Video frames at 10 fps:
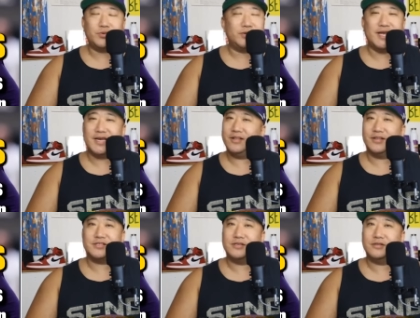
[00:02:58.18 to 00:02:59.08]
It's
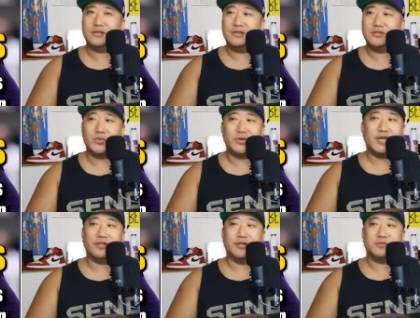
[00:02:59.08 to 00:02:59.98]
ridiculous. It's
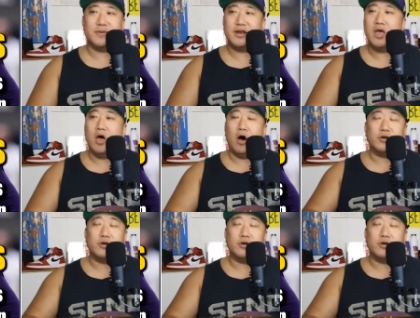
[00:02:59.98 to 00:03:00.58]
ridiculous, man.